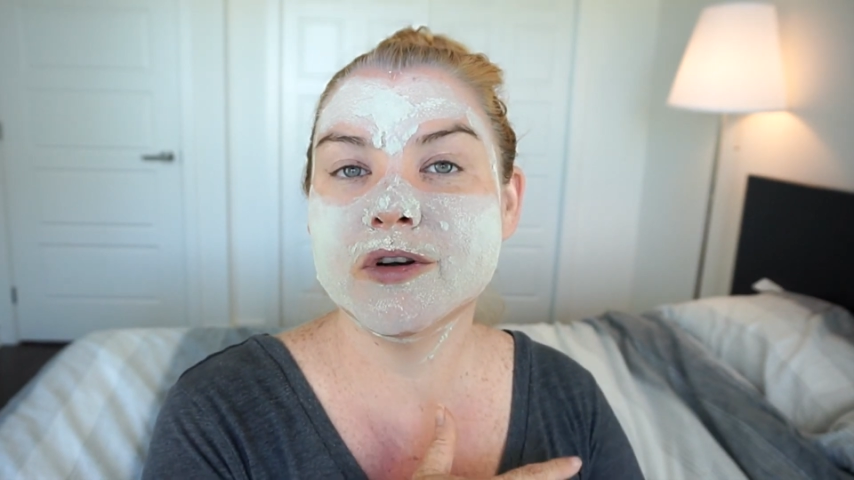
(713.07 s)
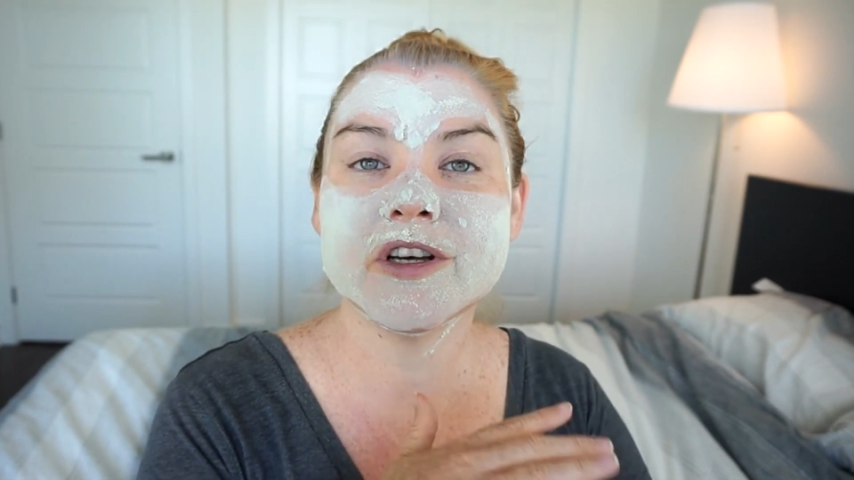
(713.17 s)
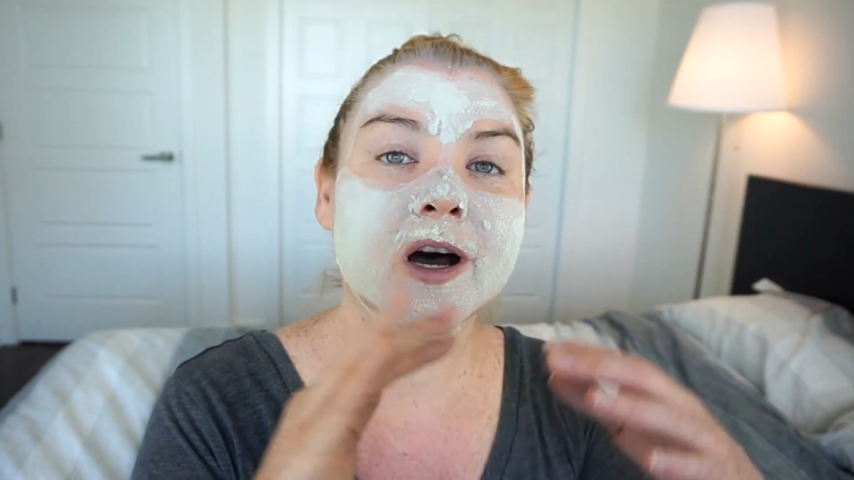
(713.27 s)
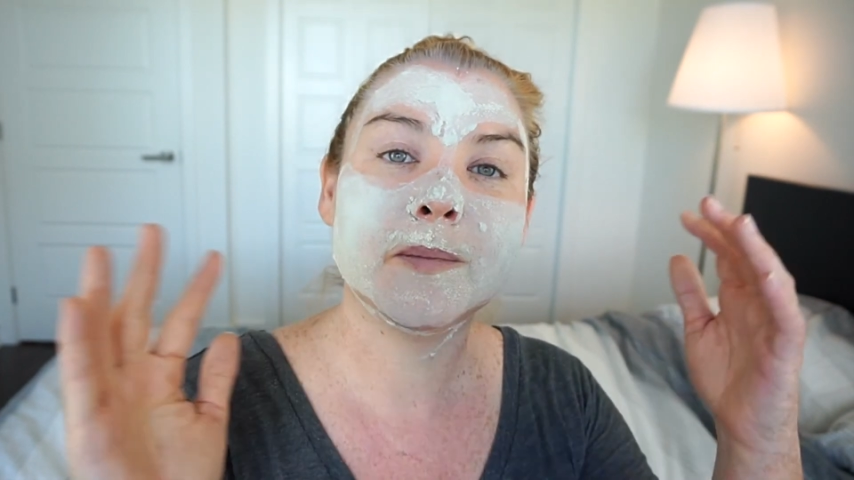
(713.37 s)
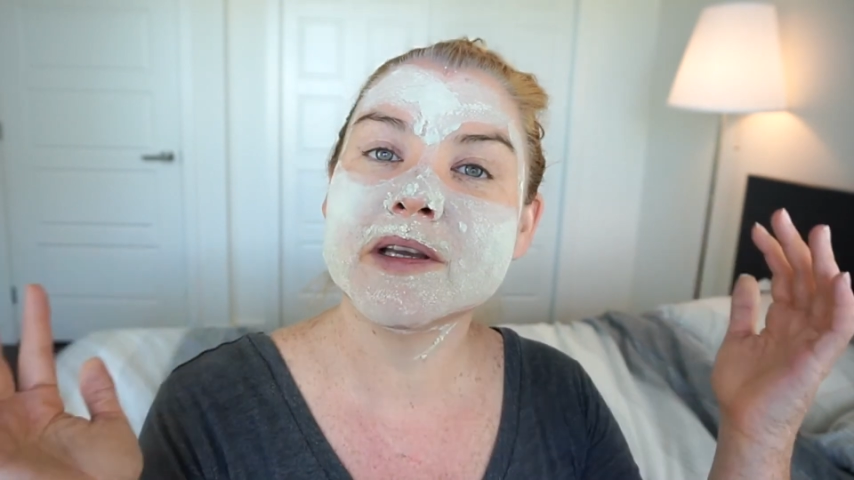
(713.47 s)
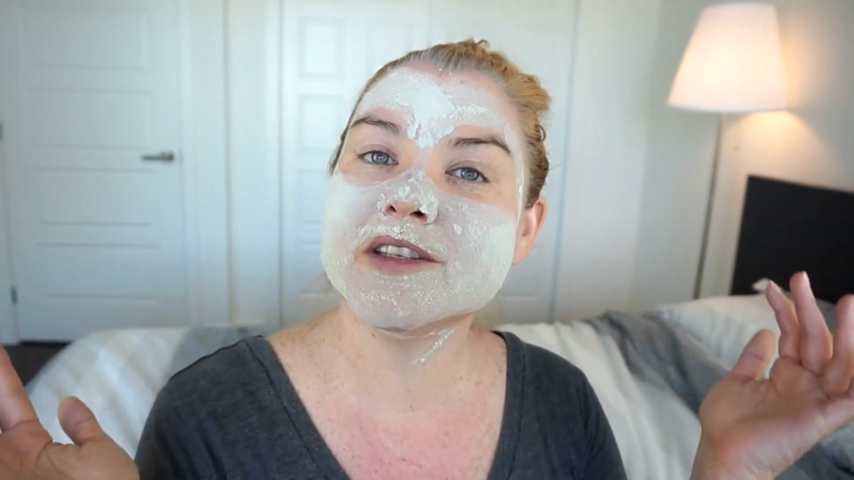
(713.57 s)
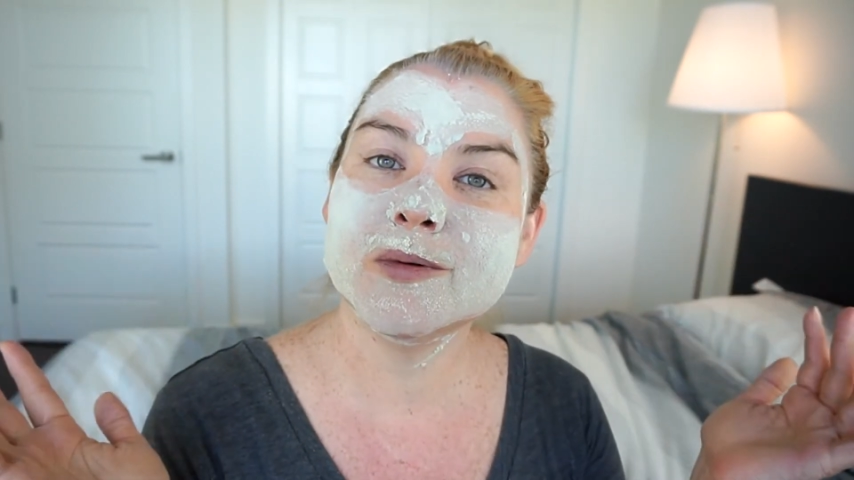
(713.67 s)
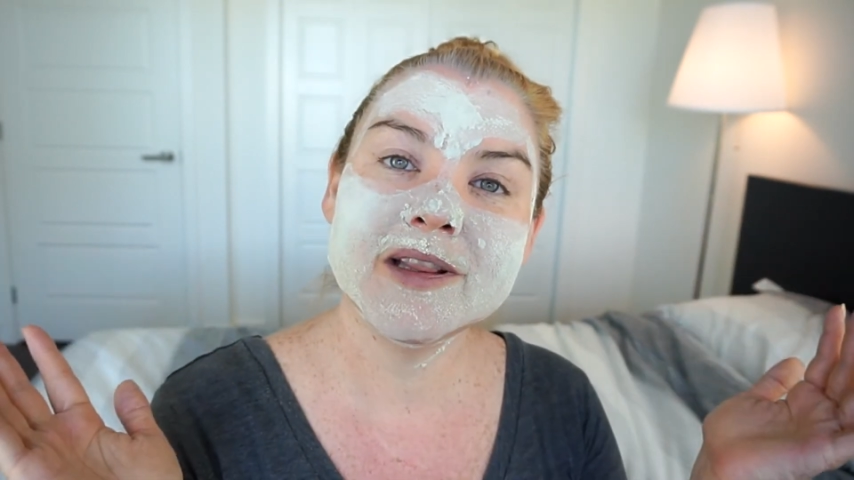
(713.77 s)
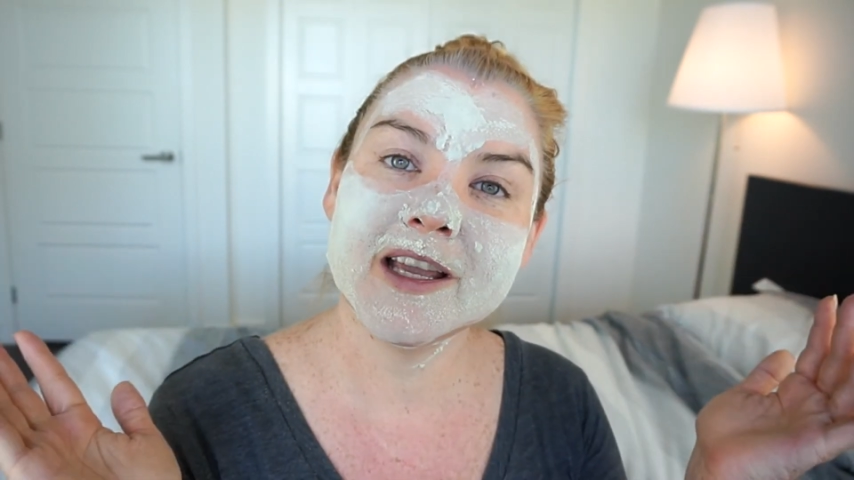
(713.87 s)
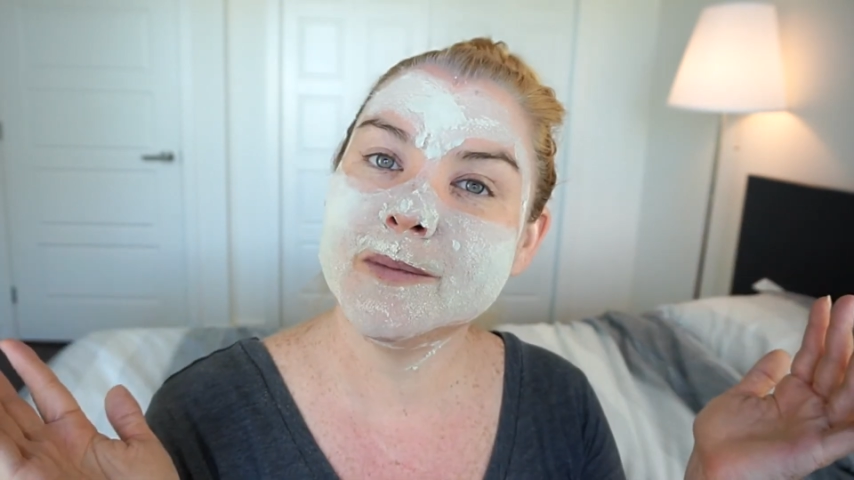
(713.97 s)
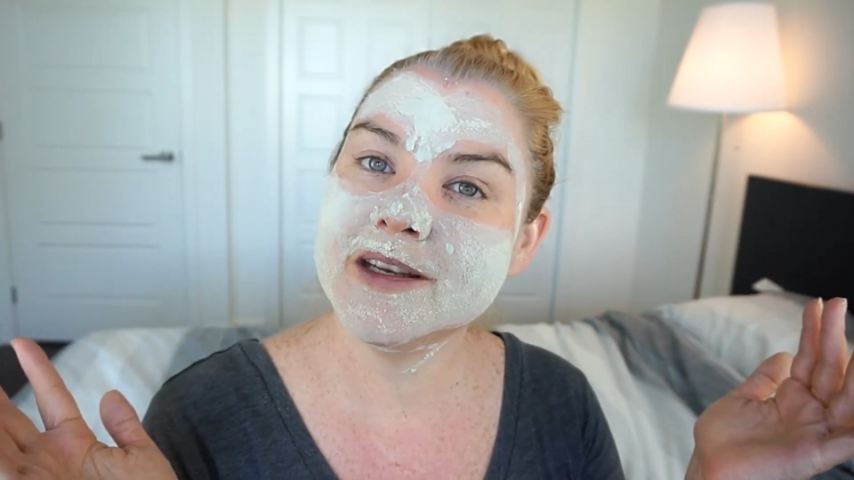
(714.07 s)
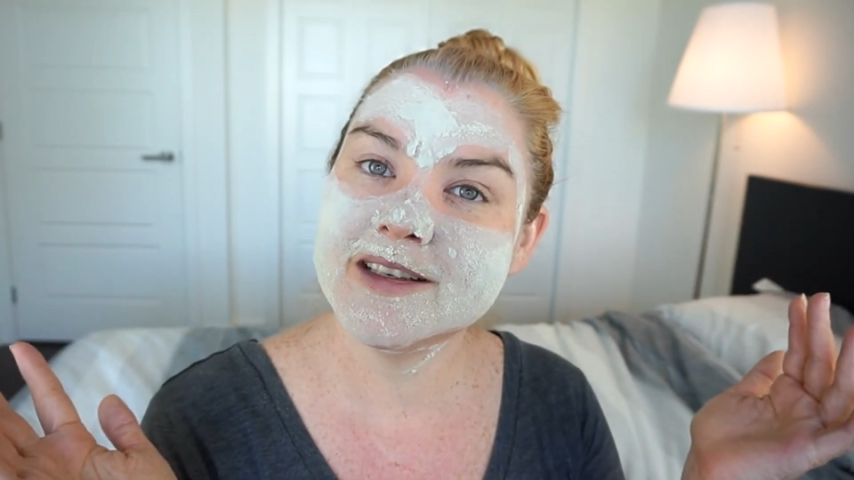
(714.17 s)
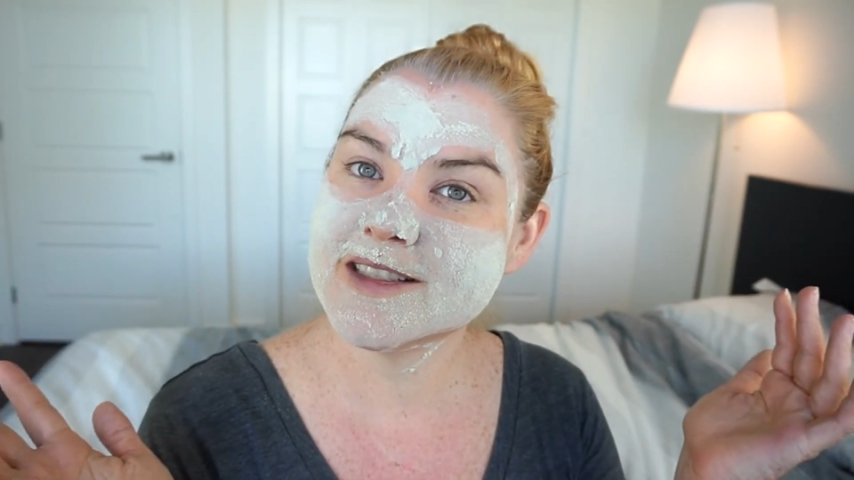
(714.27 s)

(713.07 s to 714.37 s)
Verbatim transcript: topics you would like me to